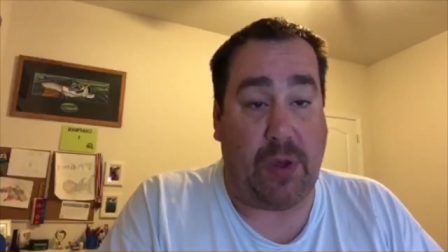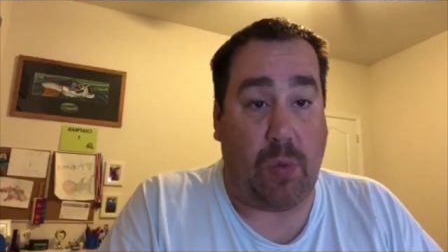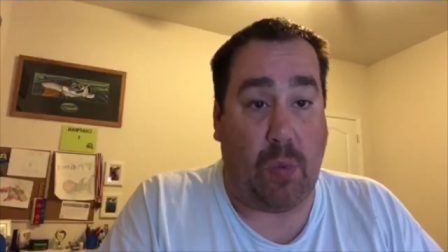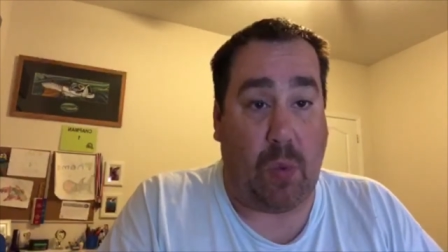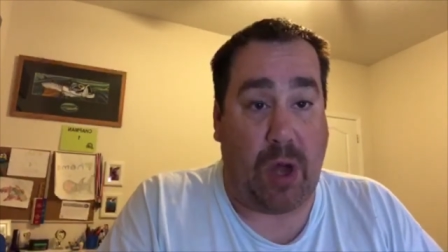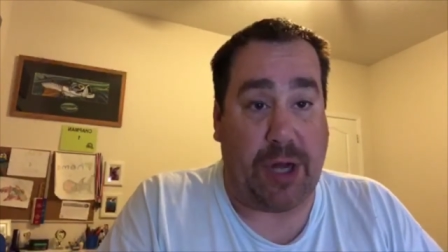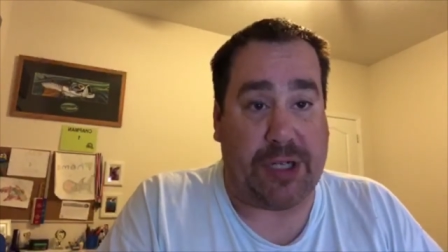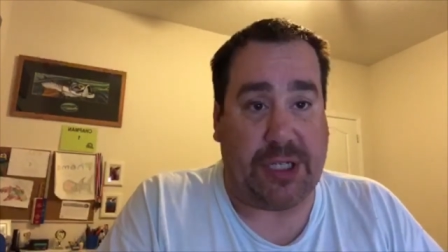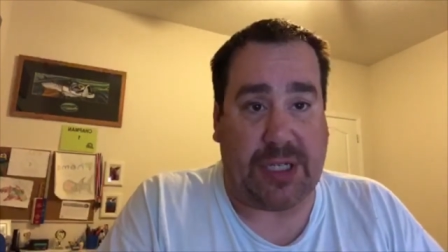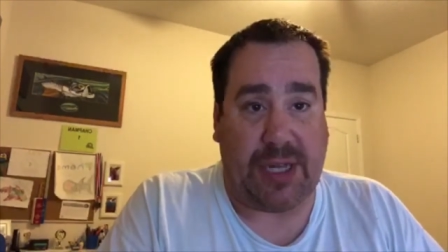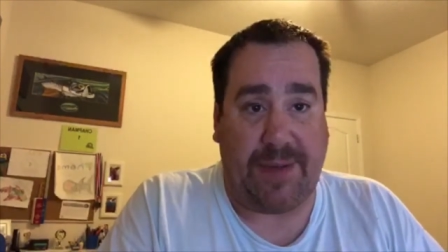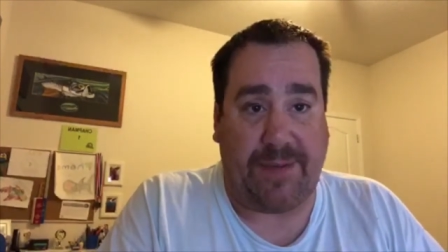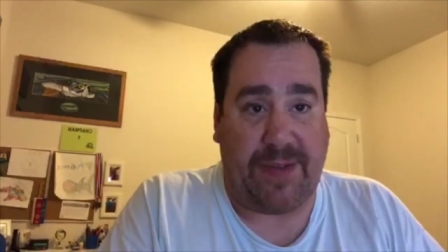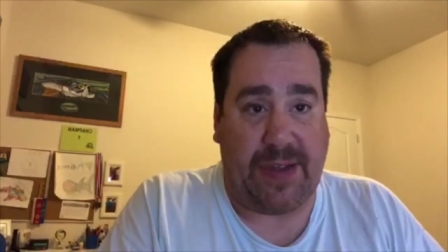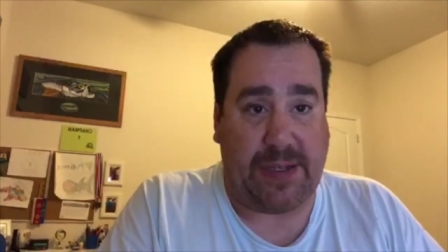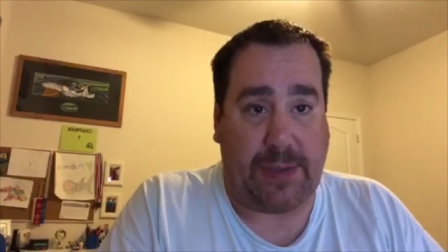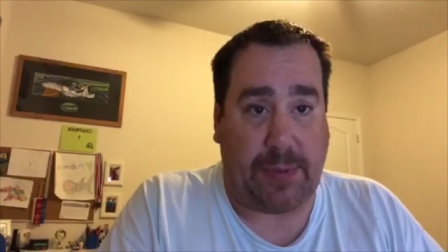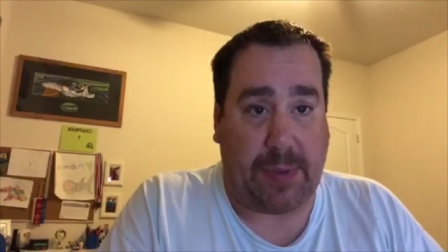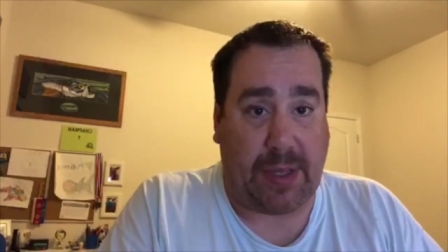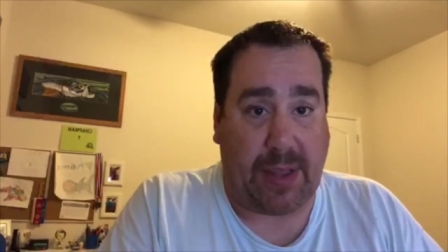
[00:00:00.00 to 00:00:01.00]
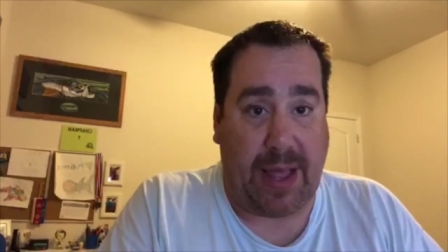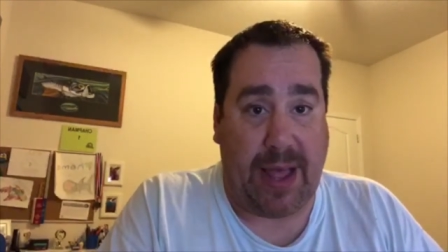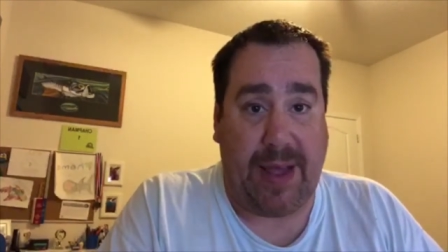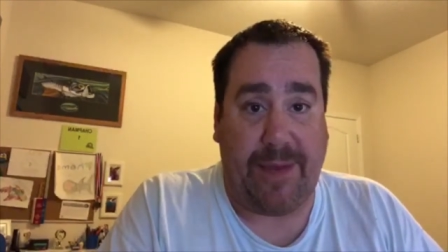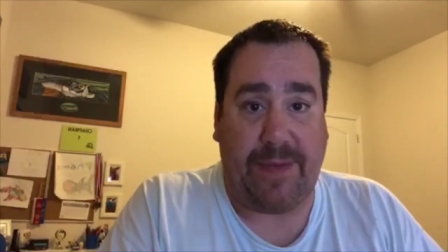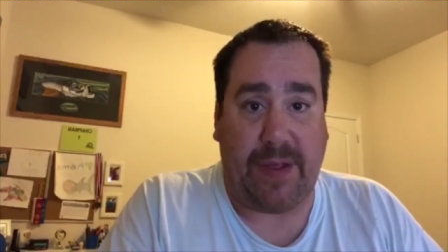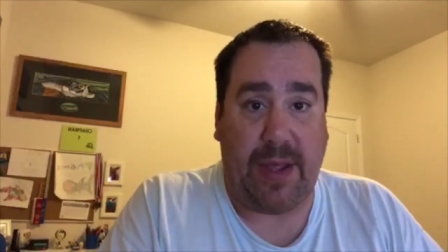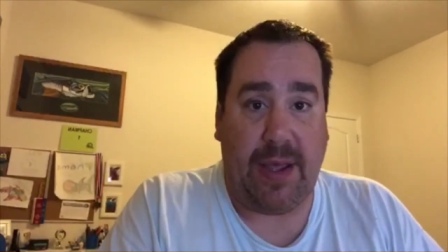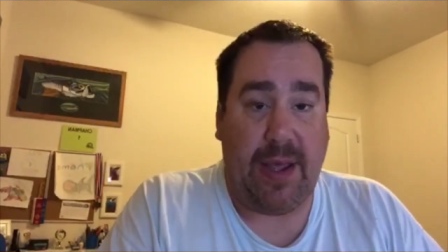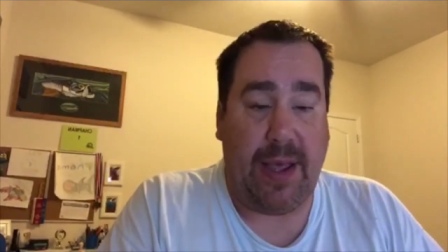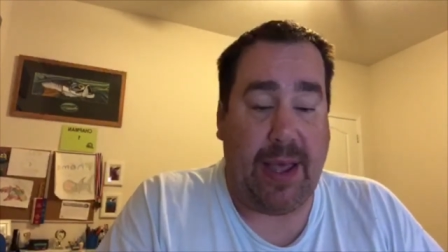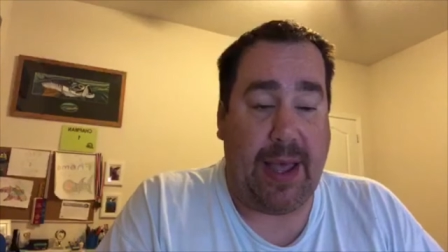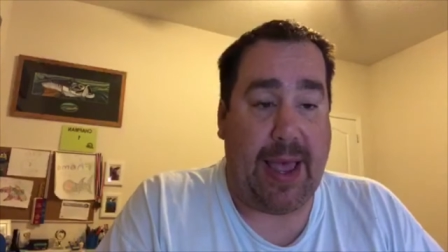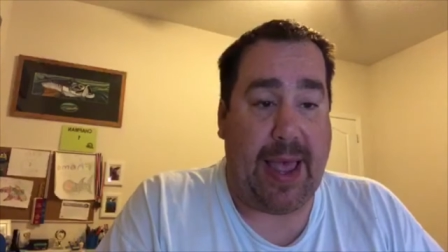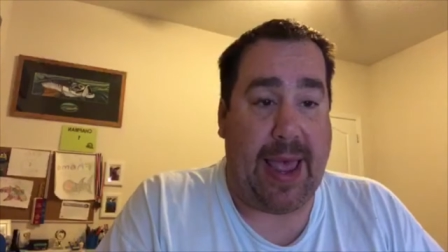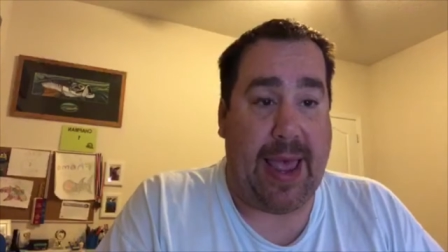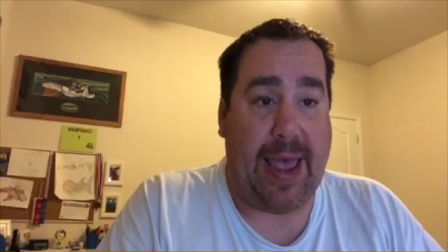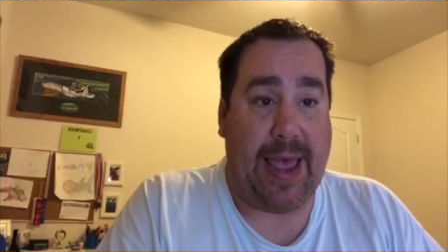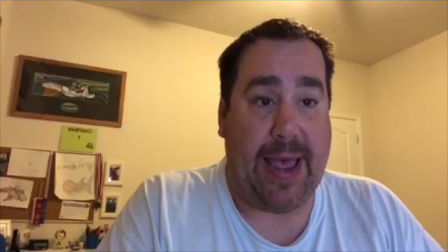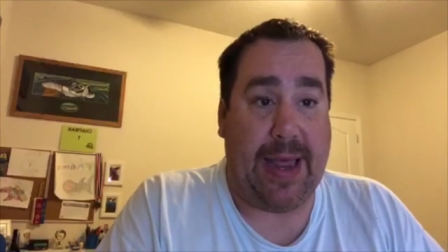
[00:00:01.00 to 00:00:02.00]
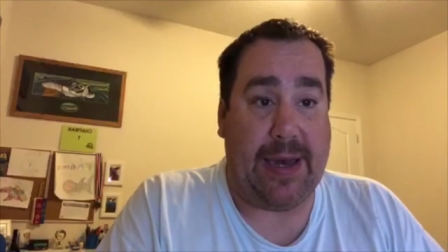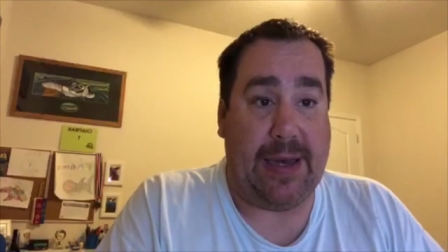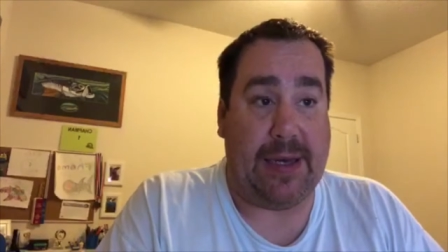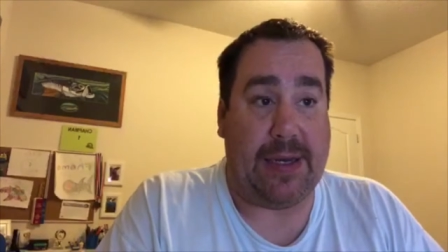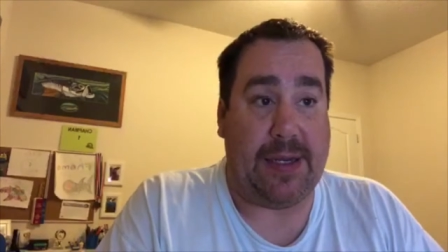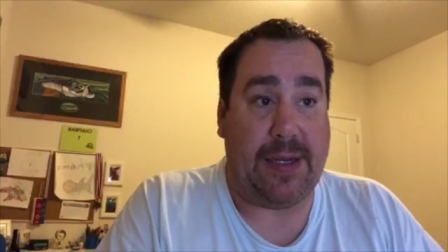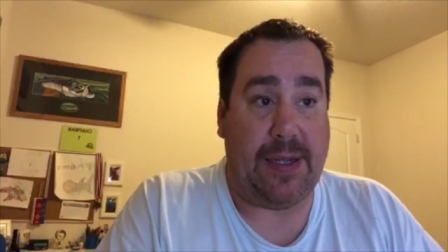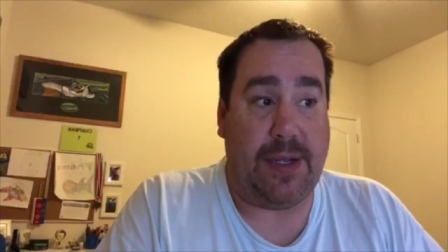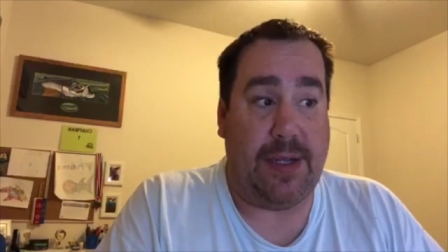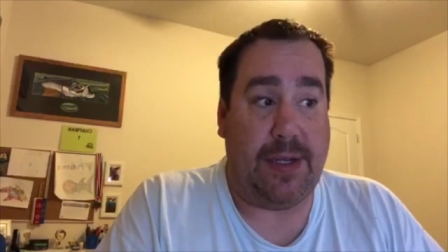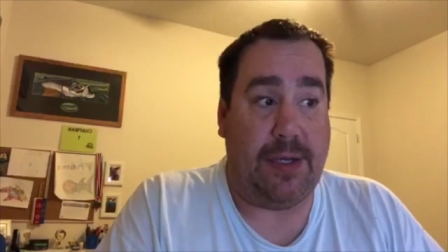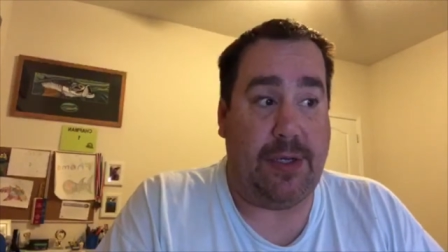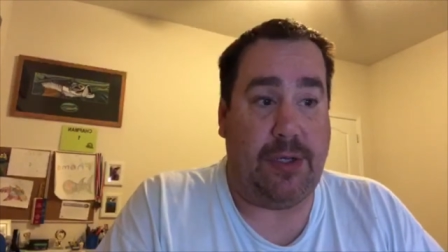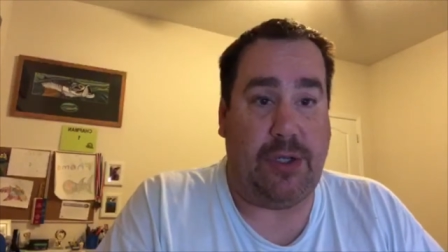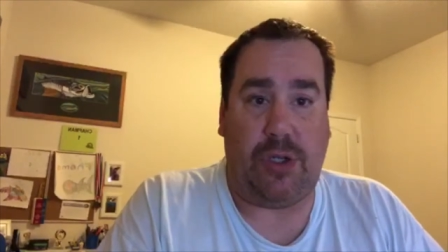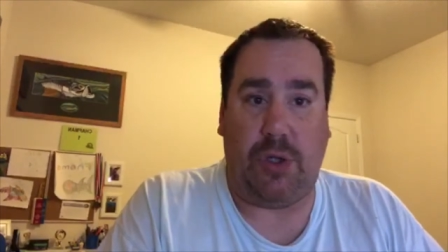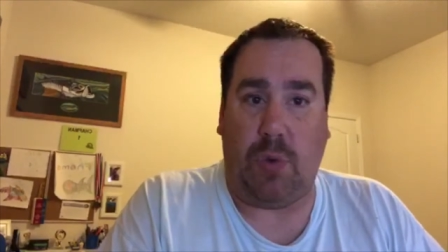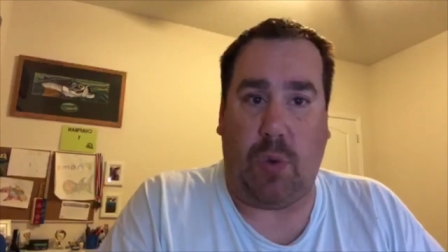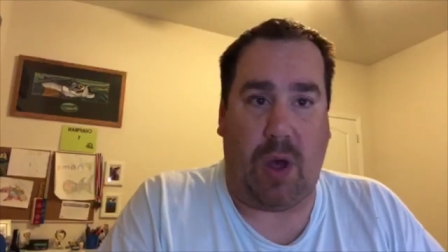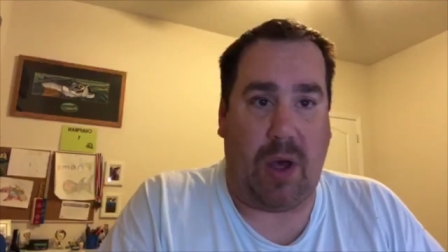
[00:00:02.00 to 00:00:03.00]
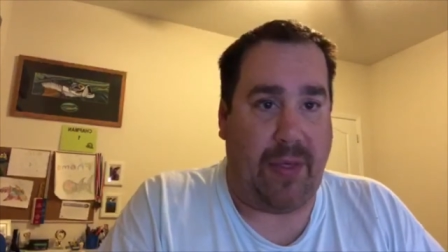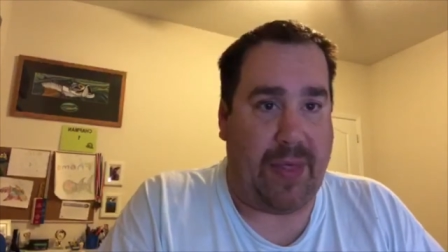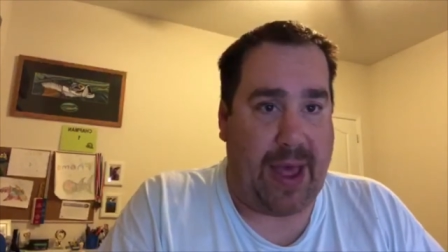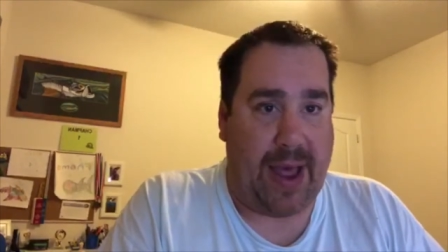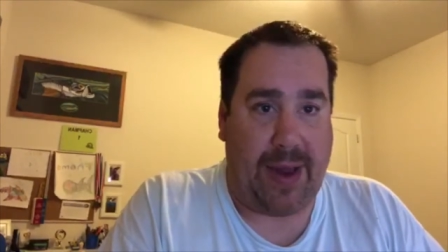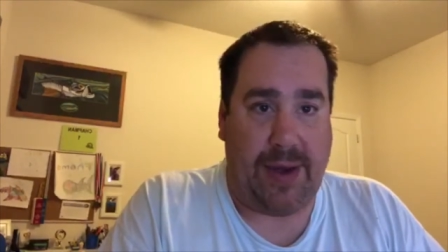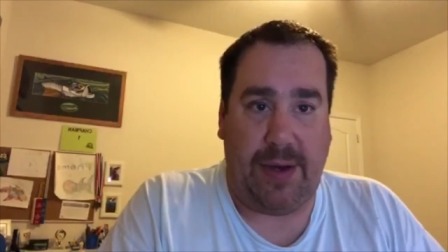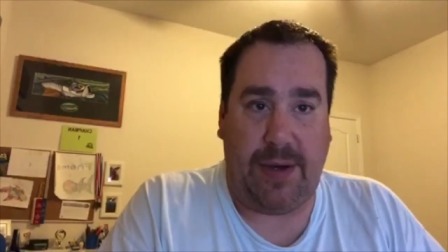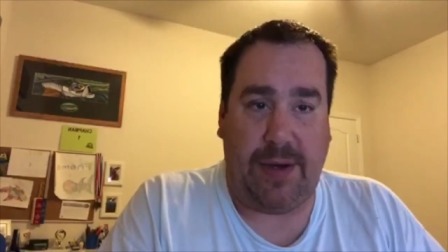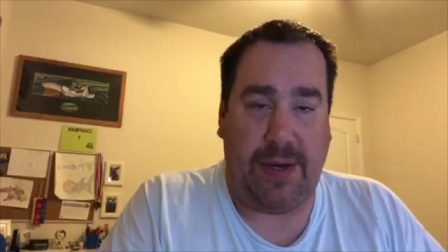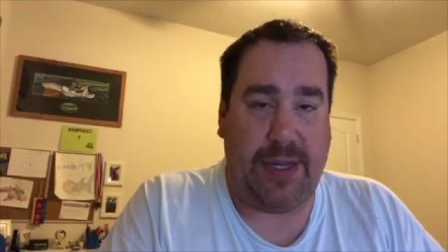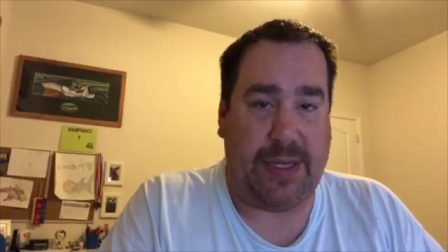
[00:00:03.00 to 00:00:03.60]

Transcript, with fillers: You can watch us on Facebook Live and do all that.